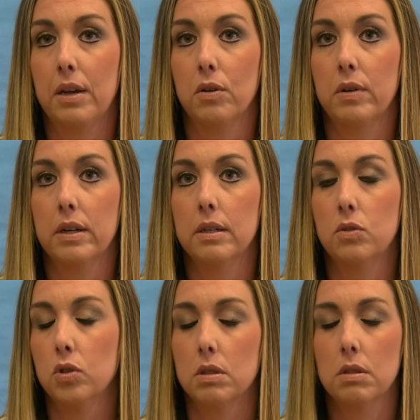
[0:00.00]
my career,
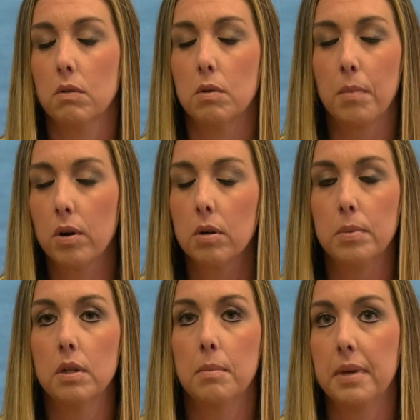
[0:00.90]
it's just a
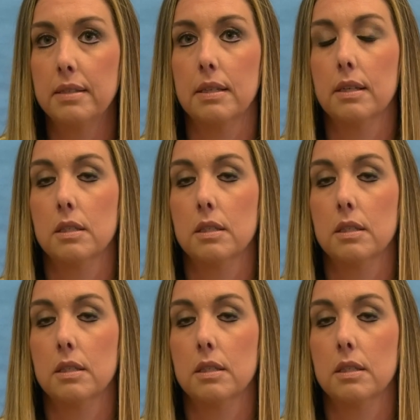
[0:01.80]
remarkable, amazing